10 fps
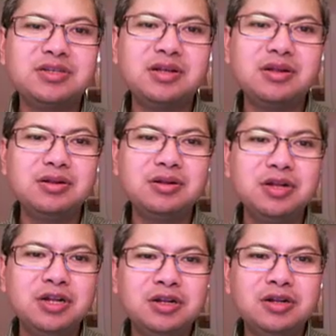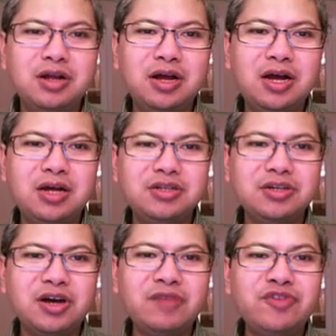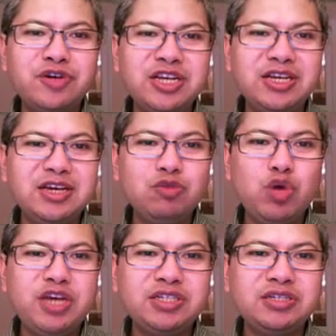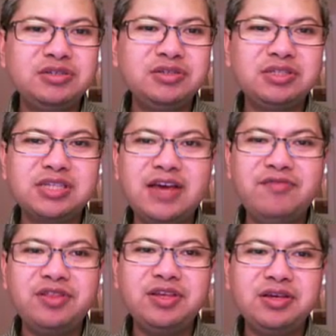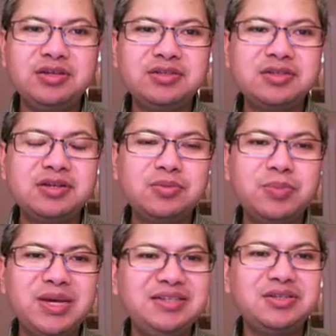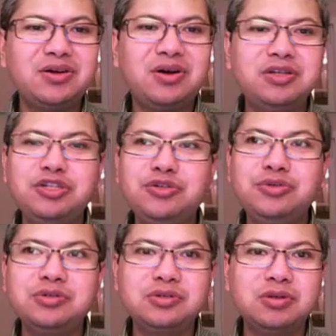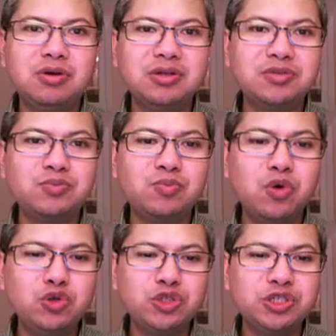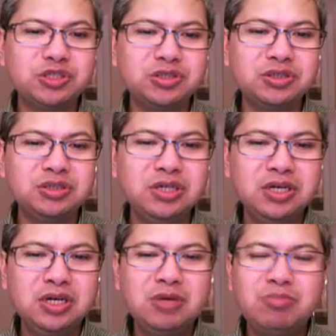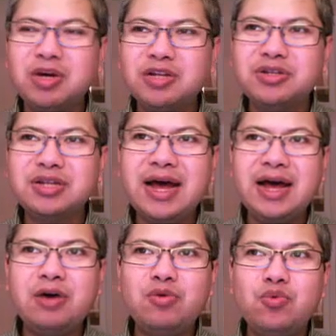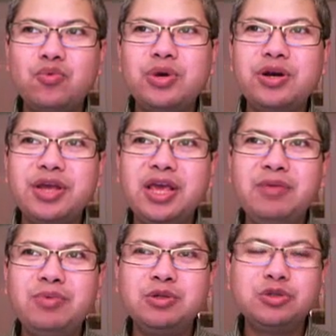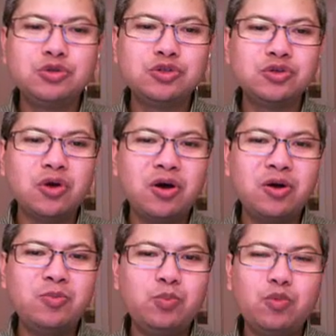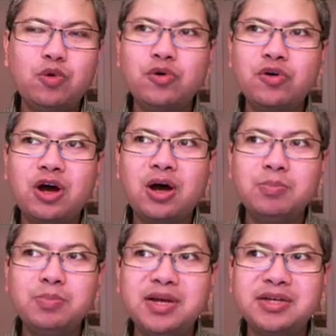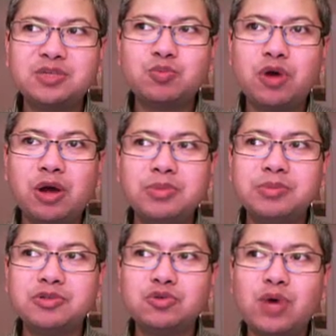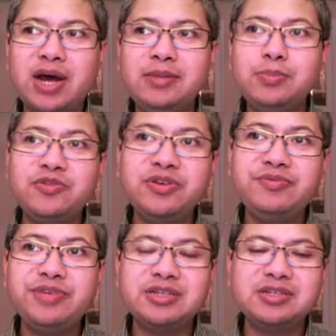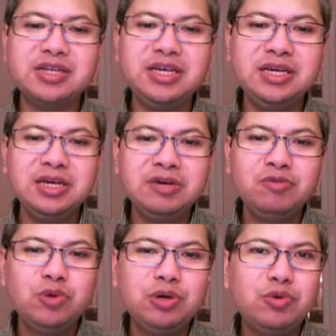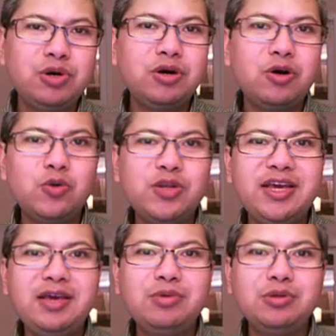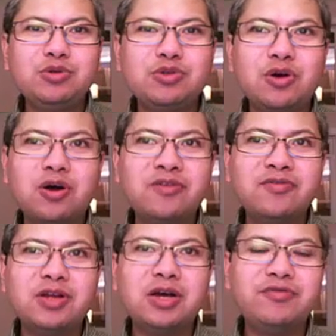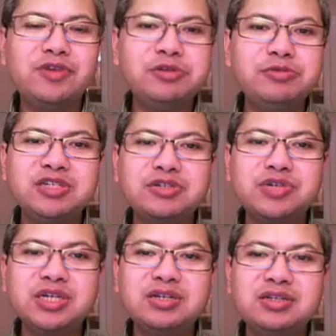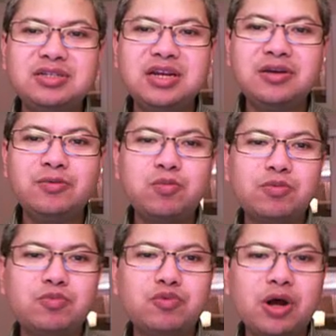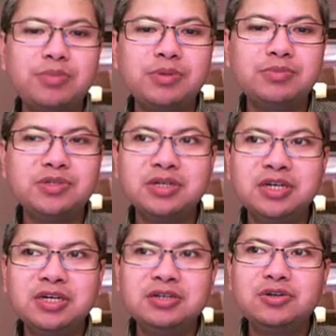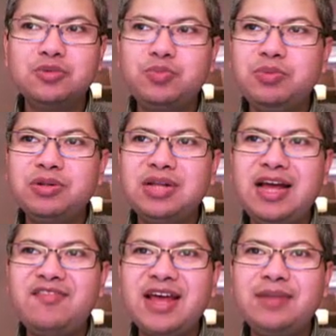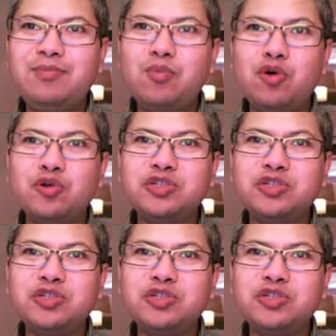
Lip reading: are still the governing equations. Everything is still based on Newton's laws of motion. But now we're able to solve more complex problems, while previously we were only able to solve a very restricted set of problems. So people have had